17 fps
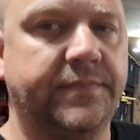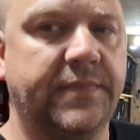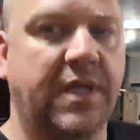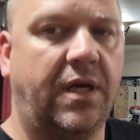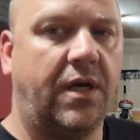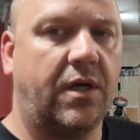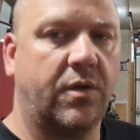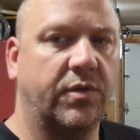
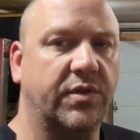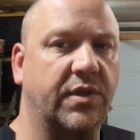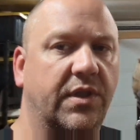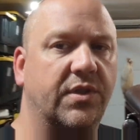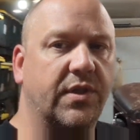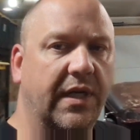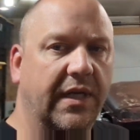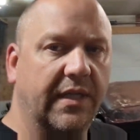Arco's
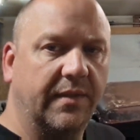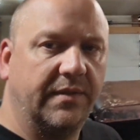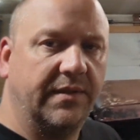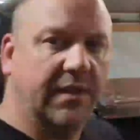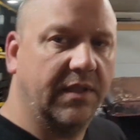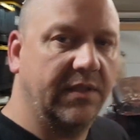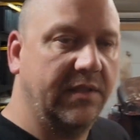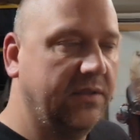gonna try to
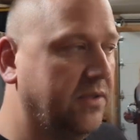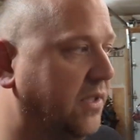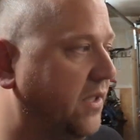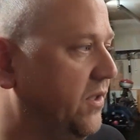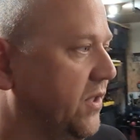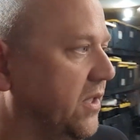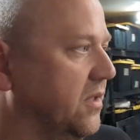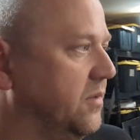tell he's
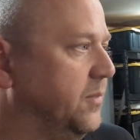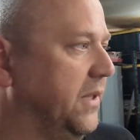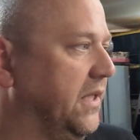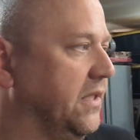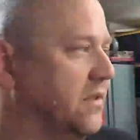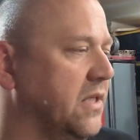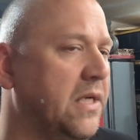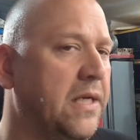not jealous, but he
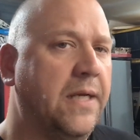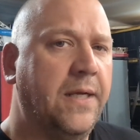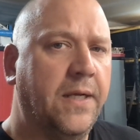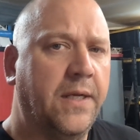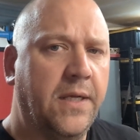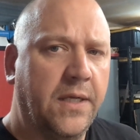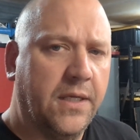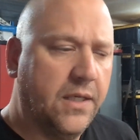is.
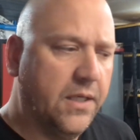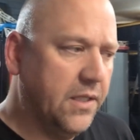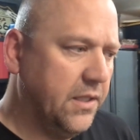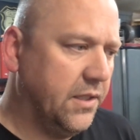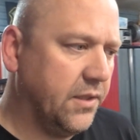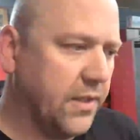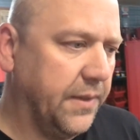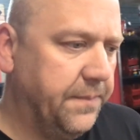
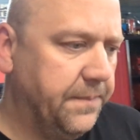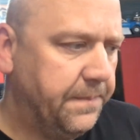Okay,